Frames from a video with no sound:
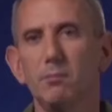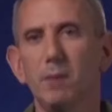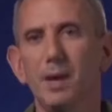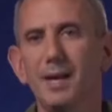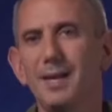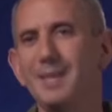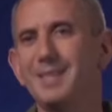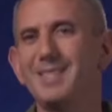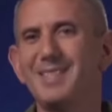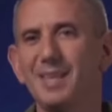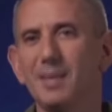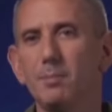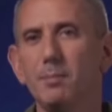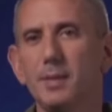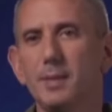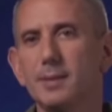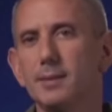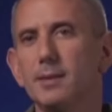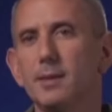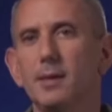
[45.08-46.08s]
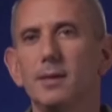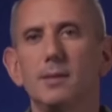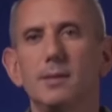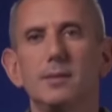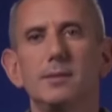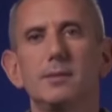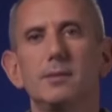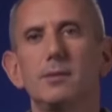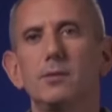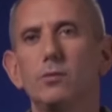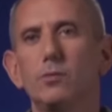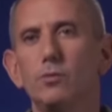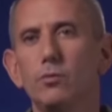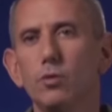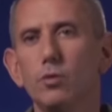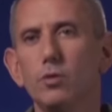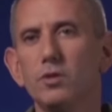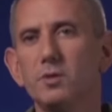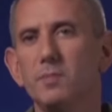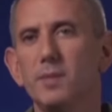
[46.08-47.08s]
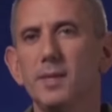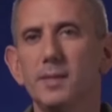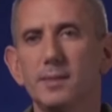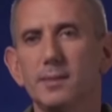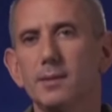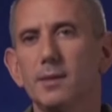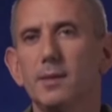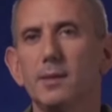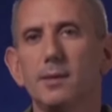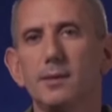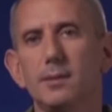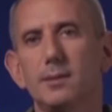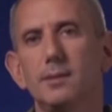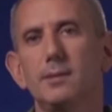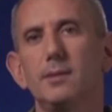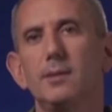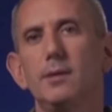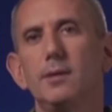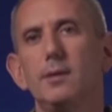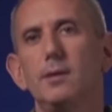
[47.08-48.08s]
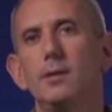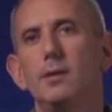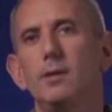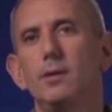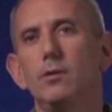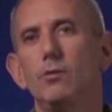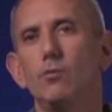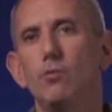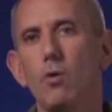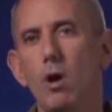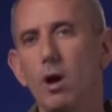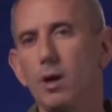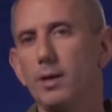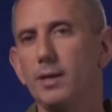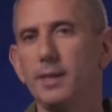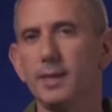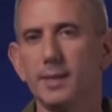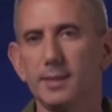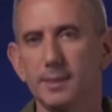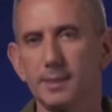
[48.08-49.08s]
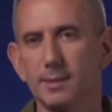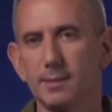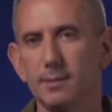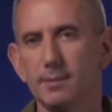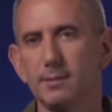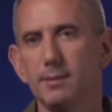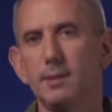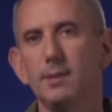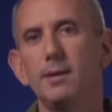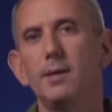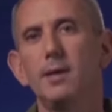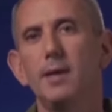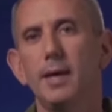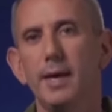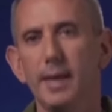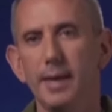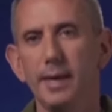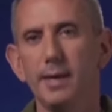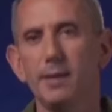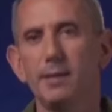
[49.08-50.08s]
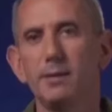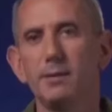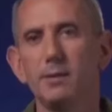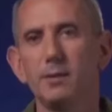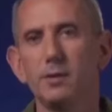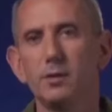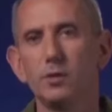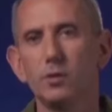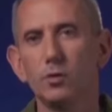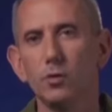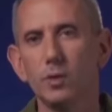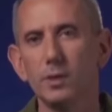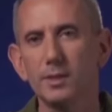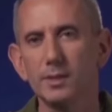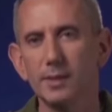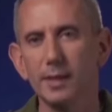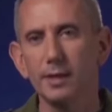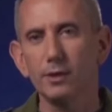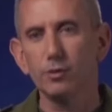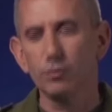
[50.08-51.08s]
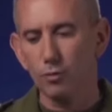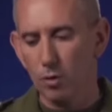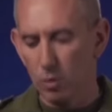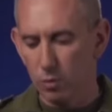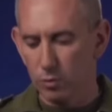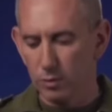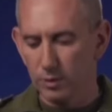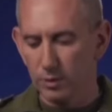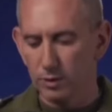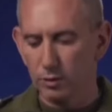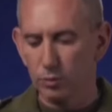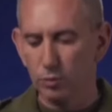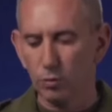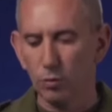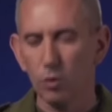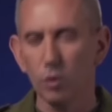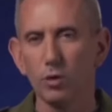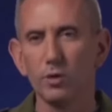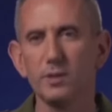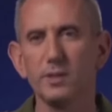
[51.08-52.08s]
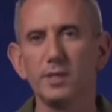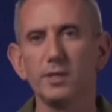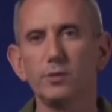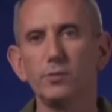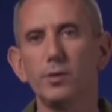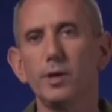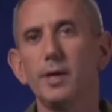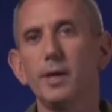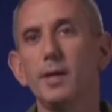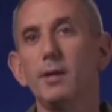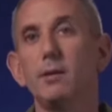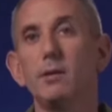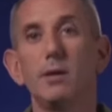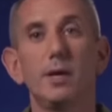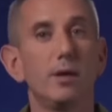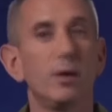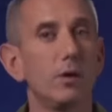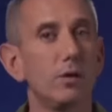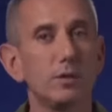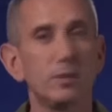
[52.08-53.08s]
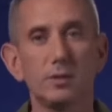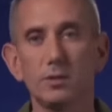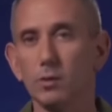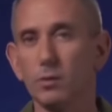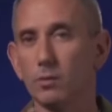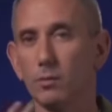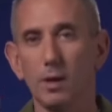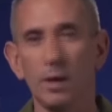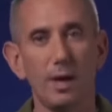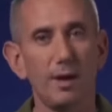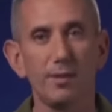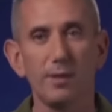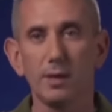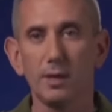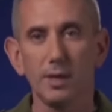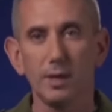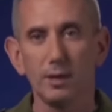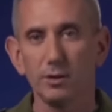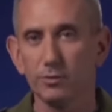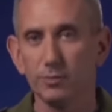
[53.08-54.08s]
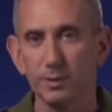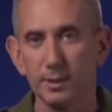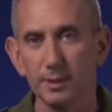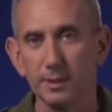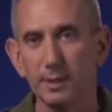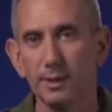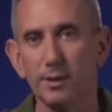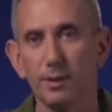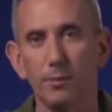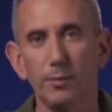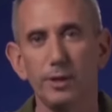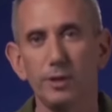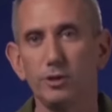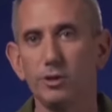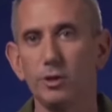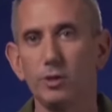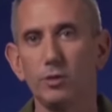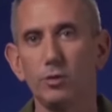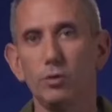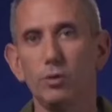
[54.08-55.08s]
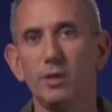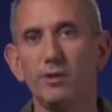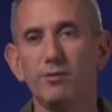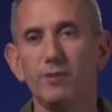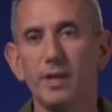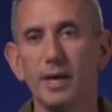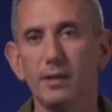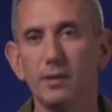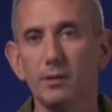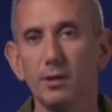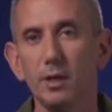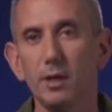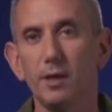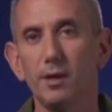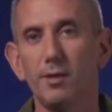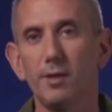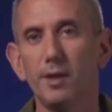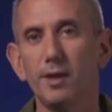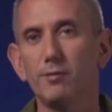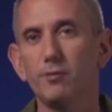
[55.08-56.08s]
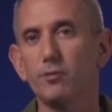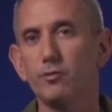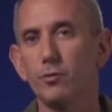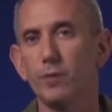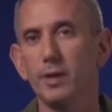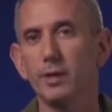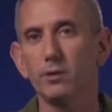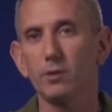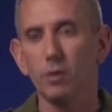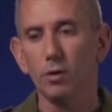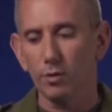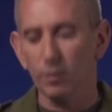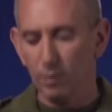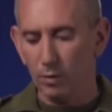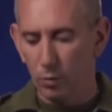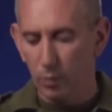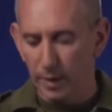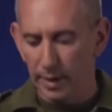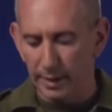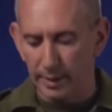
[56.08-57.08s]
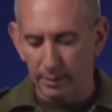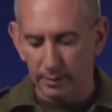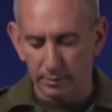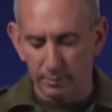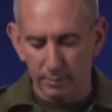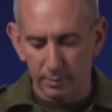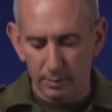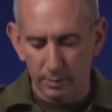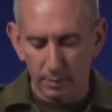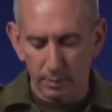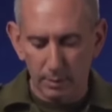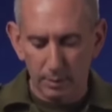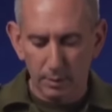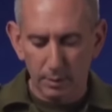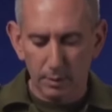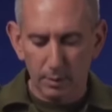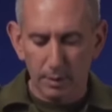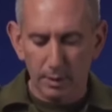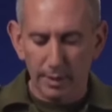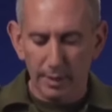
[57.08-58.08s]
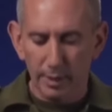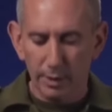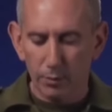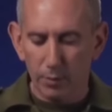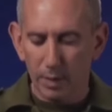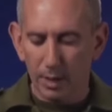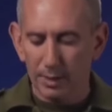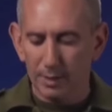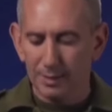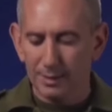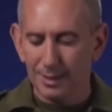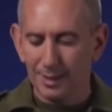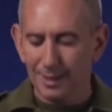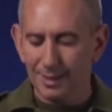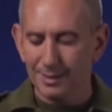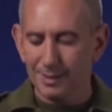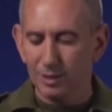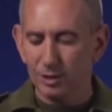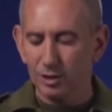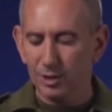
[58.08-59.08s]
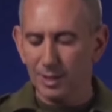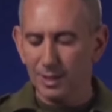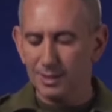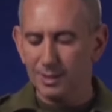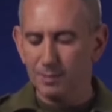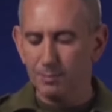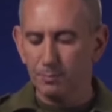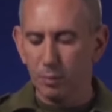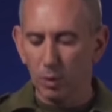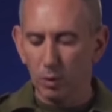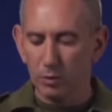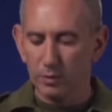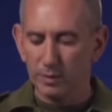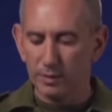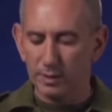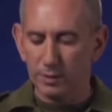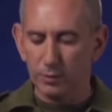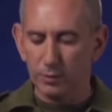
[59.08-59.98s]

ballistic missiles, cruise missiles, rockets, and suicide drones towards Israel, and also other countries in the region could have got that threat on the way. Iran doesn't just pose